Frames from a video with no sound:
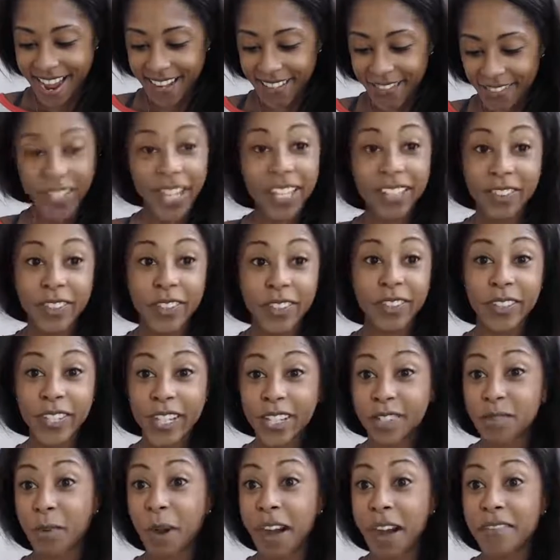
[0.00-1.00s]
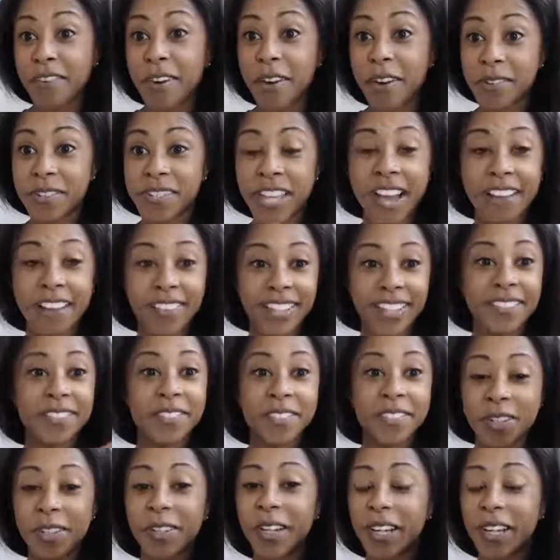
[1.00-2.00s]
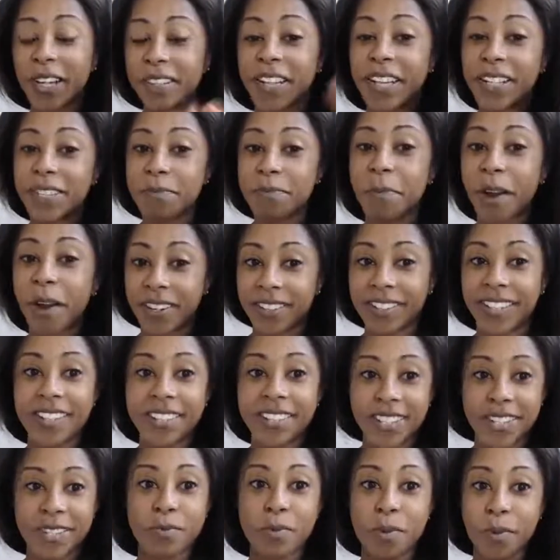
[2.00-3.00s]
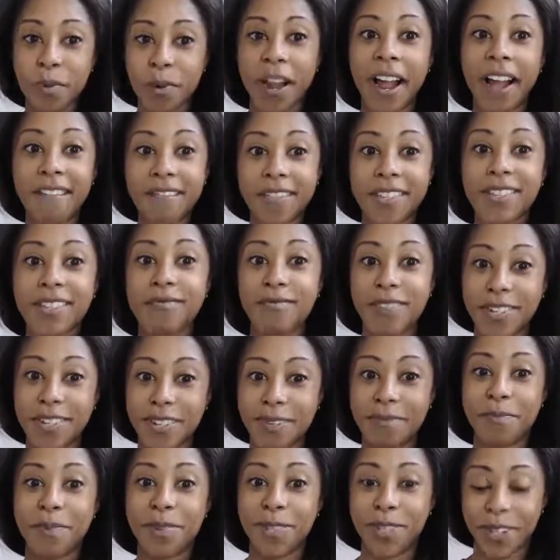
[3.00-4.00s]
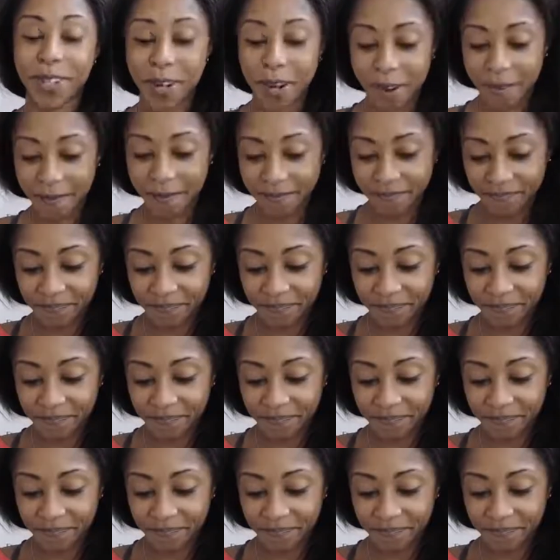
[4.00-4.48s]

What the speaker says: Like literally 12:07. So like let's mark this because we were having this vision board call.